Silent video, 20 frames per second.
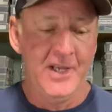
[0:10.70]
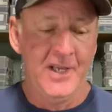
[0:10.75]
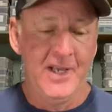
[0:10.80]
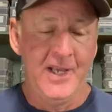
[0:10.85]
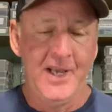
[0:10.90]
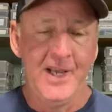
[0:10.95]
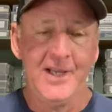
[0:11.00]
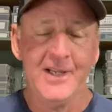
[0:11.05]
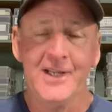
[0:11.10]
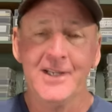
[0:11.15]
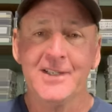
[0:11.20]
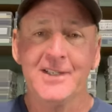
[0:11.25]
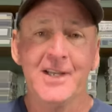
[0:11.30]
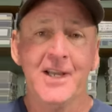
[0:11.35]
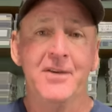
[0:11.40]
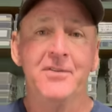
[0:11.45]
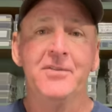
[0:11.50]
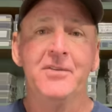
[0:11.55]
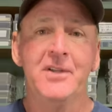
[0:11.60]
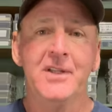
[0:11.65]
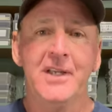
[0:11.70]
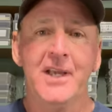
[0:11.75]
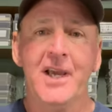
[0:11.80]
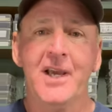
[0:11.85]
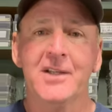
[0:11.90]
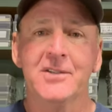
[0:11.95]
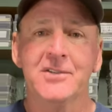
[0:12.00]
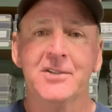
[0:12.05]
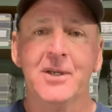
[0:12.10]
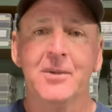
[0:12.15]
and it definitely
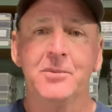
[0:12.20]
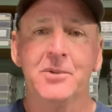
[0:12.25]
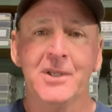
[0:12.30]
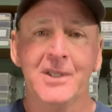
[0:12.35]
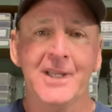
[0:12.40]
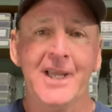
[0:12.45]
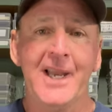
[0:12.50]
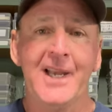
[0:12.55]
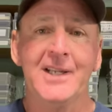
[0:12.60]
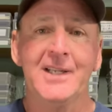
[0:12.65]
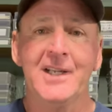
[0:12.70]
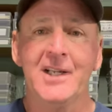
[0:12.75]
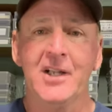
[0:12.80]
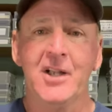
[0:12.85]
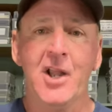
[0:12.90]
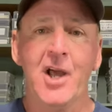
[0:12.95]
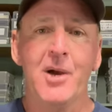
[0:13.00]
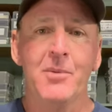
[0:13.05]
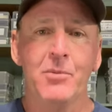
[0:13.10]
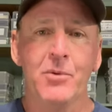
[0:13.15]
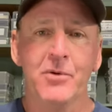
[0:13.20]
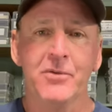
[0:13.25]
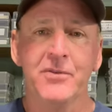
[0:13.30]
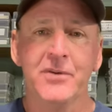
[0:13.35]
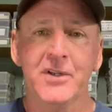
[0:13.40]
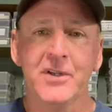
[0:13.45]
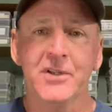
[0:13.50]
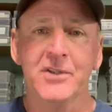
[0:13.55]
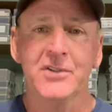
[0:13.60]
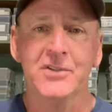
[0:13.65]
adds up to landing a lot more
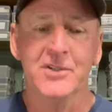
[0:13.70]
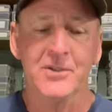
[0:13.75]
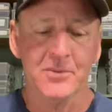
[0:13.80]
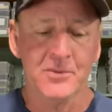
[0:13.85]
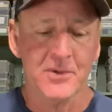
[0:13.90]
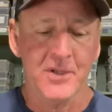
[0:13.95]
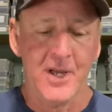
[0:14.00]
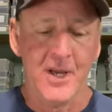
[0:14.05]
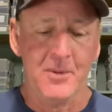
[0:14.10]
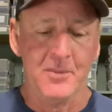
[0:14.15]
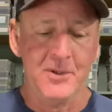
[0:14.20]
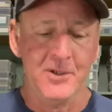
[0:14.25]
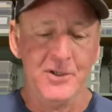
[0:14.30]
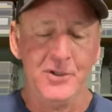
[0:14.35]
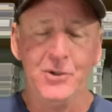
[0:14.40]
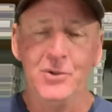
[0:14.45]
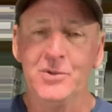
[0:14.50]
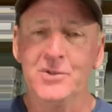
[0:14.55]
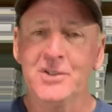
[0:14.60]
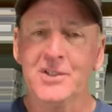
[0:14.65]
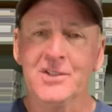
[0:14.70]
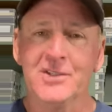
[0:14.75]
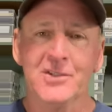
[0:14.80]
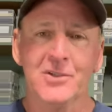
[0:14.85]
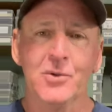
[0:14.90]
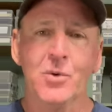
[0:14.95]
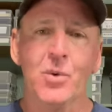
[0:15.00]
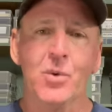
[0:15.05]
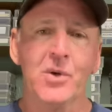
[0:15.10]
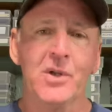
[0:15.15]
fish. And how I'm going to use this
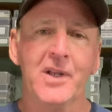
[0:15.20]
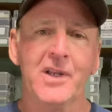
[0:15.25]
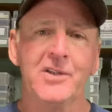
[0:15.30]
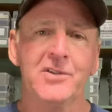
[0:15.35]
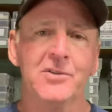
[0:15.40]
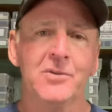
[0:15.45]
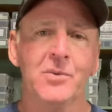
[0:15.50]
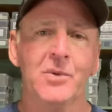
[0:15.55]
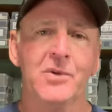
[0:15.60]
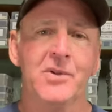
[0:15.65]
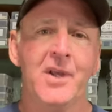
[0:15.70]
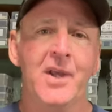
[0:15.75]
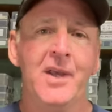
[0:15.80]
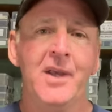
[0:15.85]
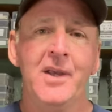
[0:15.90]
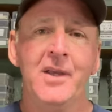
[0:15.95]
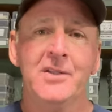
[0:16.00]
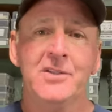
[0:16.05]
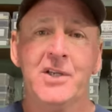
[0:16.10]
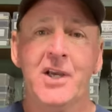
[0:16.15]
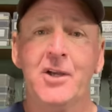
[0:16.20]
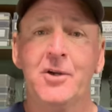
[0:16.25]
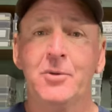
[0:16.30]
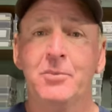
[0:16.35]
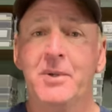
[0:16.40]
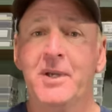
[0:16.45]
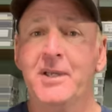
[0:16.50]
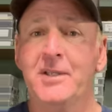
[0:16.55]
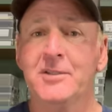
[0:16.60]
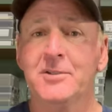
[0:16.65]
in correlation with
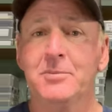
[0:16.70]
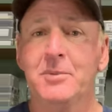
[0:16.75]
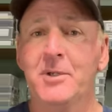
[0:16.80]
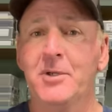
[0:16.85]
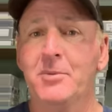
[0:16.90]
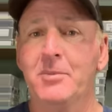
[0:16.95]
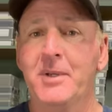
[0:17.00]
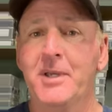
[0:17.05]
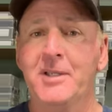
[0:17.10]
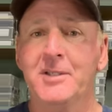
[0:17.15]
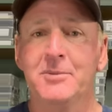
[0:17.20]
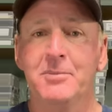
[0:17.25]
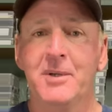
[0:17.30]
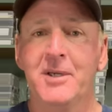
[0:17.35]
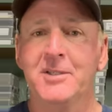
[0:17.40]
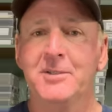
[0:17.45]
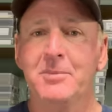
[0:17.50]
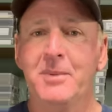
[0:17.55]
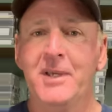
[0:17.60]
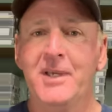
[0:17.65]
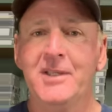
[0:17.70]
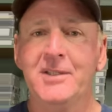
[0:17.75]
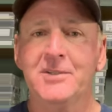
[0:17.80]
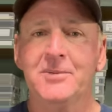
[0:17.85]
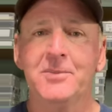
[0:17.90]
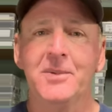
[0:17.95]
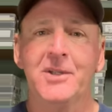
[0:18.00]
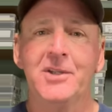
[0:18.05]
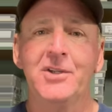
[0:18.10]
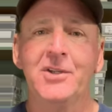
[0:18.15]
chatterbaits, spinnerbaits, buzzbaits.
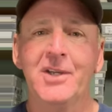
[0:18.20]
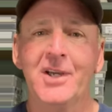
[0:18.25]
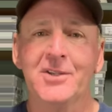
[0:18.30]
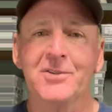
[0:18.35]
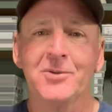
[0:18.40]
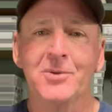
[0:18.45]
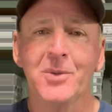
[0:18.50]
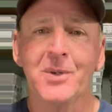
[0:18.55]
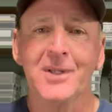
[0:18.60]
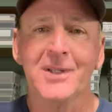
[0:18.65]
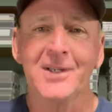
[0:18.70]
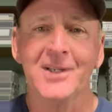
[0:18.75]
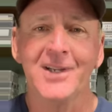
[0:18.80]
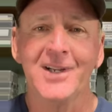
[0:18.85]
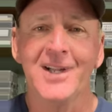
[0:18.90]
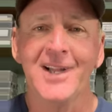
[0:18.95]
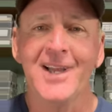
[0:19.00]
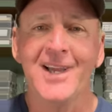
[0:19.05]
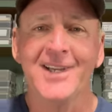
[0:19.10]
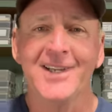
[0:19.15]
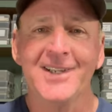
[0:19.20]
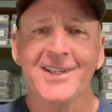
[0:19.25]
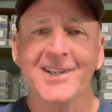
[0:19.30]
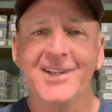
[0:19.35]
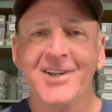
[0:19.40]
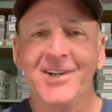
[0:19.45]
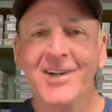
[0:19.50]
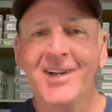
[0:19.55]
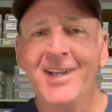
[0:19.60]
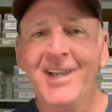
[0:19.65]
I think you guys are really going to like it
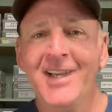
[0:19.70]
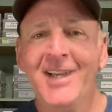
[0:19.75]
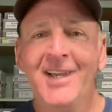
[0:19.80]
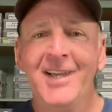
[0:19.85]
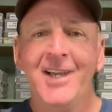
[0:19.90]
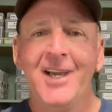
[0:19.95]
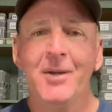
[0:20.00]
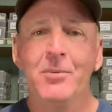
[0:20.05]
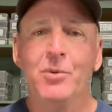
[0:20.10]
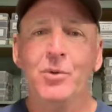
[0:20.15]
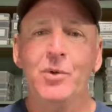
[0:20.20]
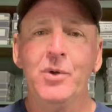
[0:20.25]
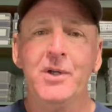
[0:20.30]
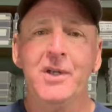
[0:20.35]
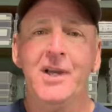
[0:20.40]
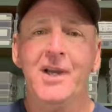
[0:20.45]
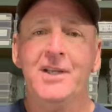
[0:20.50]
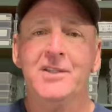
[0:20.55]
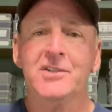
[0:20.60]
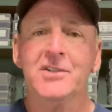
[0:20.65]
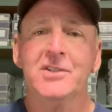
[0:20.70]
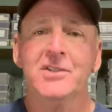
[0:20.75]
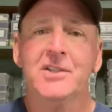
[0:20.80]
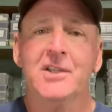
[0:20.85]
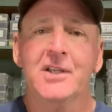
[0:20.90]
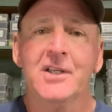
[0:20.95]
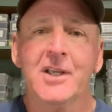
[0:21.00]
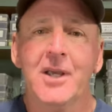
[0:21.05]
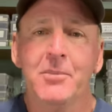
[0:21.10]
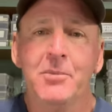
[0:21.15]
here. Real quick, guys, just
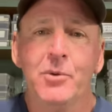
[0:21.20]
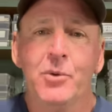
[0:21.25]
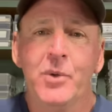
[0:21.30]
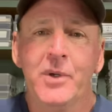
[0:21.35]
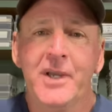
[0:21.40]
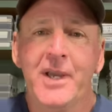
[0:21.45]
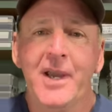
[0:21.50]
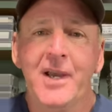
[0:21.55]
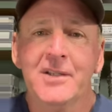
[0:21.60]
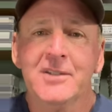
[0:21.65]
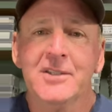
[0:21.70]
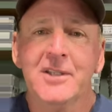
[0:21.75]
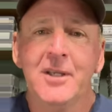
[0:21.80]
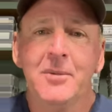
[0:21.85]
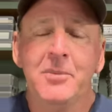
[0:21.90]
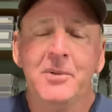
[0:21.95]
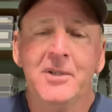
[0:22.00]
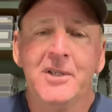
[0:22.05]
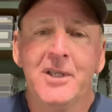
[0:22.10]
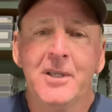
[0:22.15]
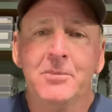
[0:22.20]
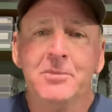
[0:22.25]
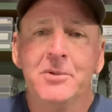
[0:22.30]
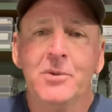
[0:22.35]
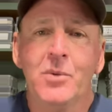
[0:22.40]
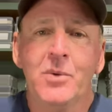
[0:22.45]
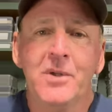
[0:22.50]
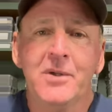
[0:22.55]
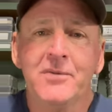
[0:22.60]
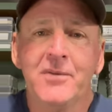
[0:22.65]
a couple quick housekeeping tips. I
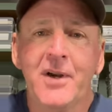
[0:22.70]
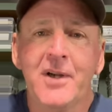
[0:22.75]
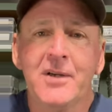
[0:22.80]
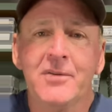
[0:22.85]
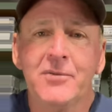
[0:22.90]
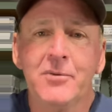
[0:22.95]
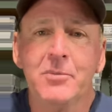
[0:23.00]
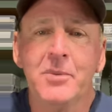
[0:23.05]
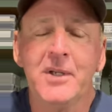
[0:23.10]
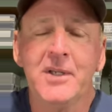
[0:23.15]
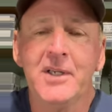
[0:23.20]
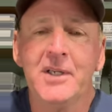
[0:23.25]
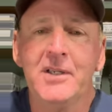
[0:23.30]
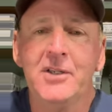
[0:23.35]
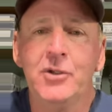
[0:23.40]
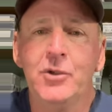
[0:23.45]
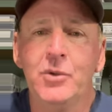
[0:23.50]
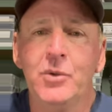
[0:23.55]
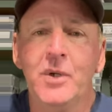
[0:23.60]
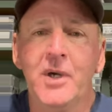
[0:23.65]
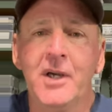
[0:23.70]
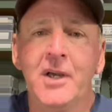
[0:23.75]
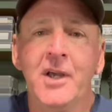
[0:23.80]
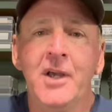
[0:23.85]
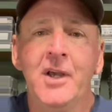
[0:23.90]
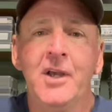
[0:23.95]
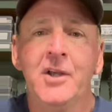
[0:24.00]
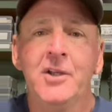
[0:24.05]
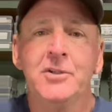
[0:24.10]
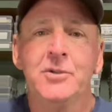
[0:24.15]
want to invite everybody to
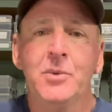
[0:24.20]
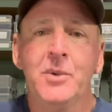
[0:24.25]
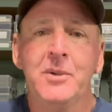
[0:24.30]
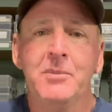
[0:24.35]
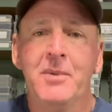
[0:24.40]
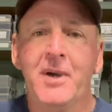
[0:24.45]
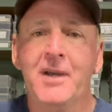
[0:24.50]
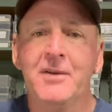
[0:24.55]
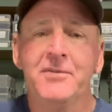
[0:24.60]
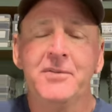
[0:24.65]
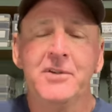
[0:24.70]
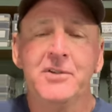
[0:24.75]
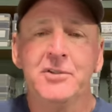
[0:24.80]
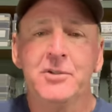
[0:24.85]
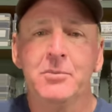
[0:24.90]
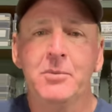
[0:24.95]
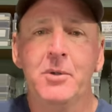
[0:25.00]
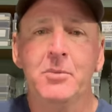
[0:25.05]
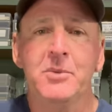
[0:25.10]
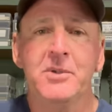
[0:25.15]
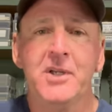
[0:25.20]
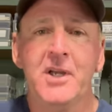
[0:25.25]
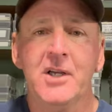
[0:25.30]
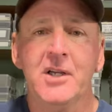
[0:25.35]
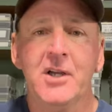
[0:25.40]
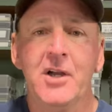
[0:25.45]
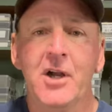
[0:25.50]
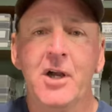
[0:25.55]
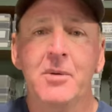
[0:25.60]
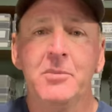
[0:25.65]
swing by
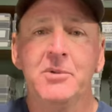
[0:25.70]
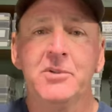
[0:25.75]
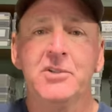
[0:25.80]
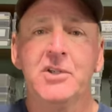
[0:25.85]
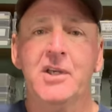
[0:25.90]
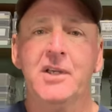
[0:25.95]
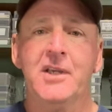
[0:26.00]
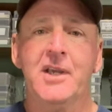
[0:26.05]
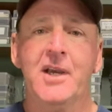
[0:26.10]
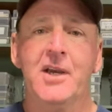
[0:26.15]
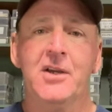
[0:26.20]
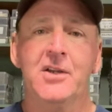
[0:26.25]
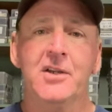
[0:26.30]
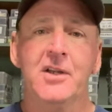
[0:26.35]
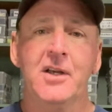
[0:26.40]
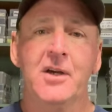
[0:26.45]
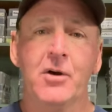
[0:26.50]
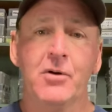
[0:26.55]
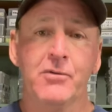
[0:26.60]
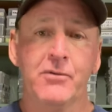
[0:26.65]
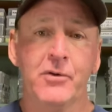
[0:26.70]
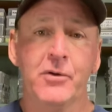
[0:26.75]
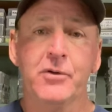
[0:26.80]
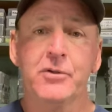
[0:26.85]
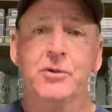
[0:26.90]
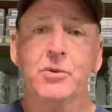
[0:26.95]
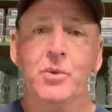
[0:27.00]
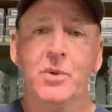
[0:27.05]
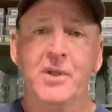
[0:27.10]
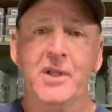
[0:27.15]
fishthemoment.com and check out our
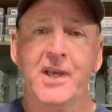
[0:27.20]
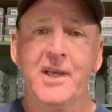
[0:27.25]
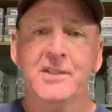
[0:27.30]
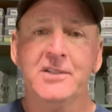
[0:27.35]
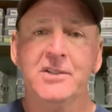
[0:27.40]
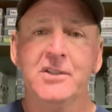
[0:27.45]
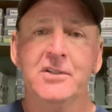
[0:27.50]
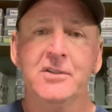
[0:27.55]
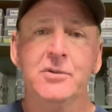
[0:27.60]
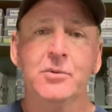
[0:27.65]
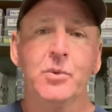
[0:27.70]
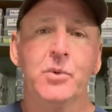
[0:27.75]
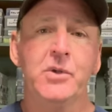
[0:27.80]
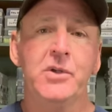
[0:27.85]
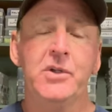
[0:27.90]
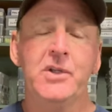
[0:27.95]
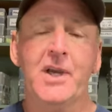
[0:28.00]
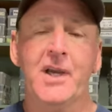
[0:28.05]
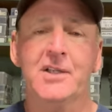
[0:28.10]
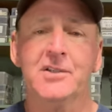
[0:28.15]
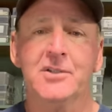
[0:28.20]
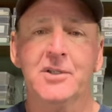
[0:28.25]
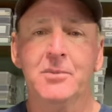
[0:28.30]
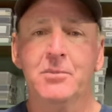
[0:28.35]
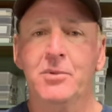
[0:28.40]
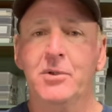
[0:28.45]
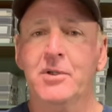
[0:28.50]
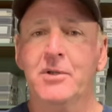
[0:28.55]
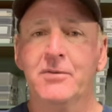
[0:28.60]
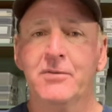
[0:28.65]
virtual lessons, where you guys can
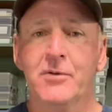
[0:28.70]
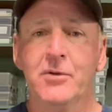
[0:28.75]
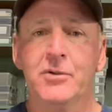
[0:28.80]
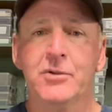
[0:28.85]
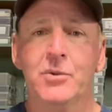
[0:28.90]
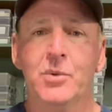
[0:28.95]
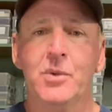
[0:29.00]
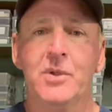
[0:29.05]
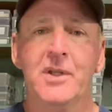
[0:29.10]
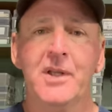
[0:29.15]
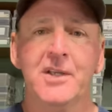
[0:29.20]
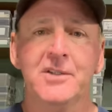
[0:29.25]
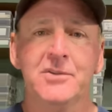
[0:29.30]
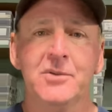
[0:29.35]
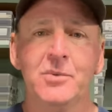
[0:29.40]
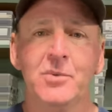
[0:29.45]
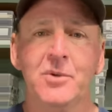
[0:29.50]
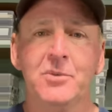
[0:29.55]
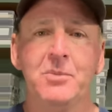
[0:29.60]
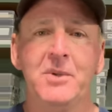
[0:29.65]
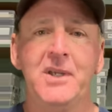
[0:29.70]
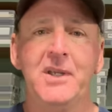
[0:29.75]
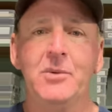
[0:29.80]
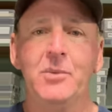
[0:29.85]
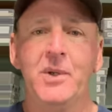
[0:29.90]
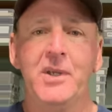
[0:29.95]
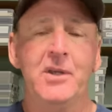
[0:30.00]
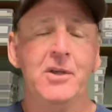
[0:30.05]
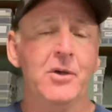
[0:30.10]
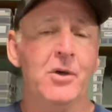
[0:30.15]
book a virtual lesson with me
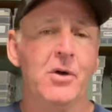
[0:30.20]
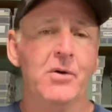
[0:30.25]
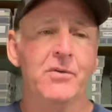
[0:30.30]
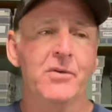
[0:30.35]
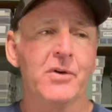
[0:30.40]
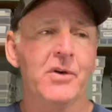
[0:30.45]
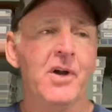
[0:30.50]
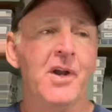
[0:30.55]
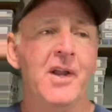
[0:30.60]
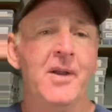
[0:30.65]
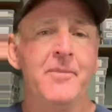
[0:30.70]
and we can go over